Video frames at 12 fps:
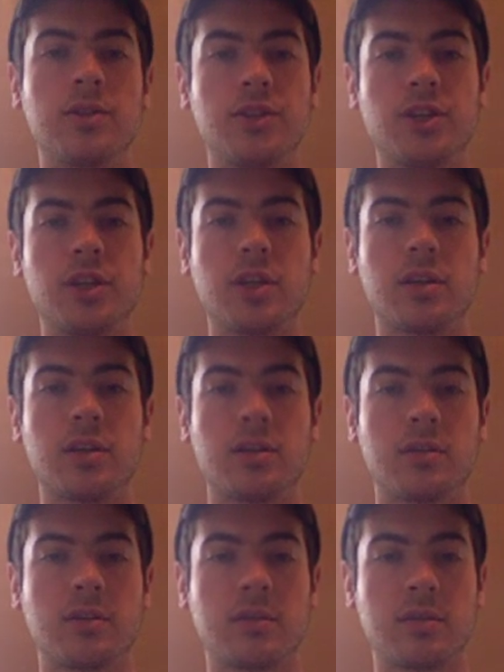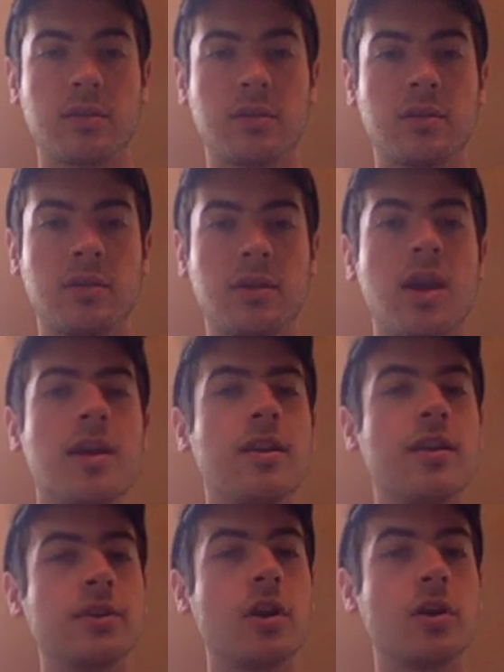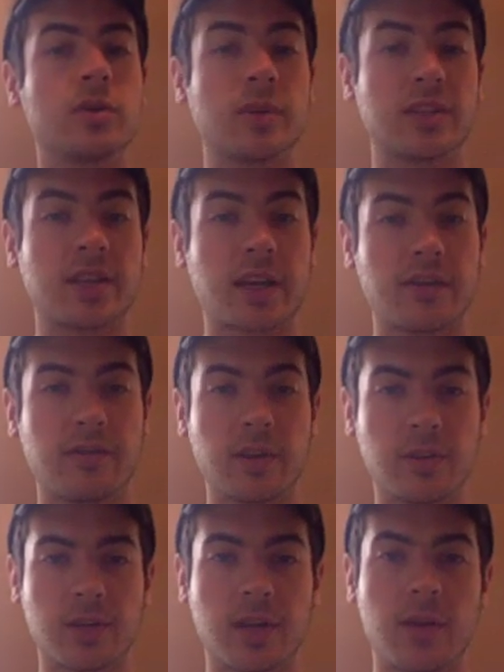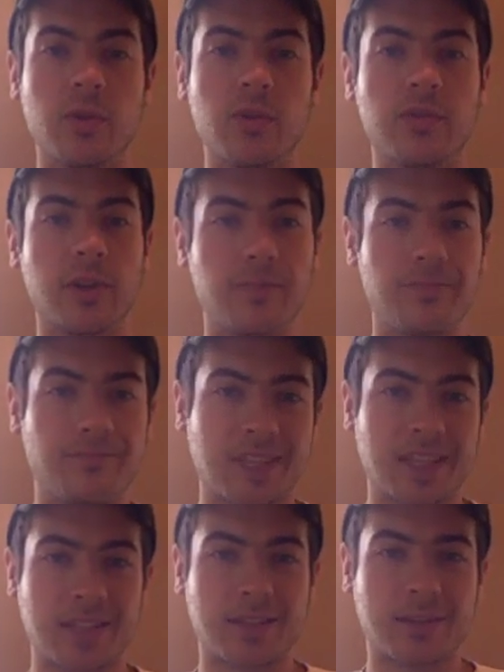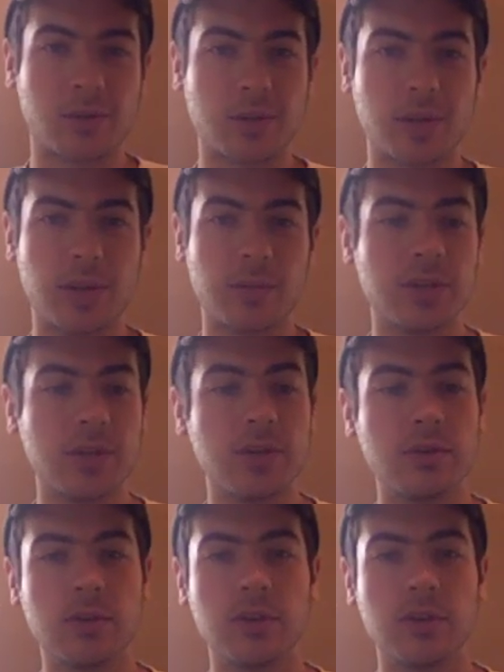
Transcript: G. Have you noticed my second finger is not moving? That's totally up to you.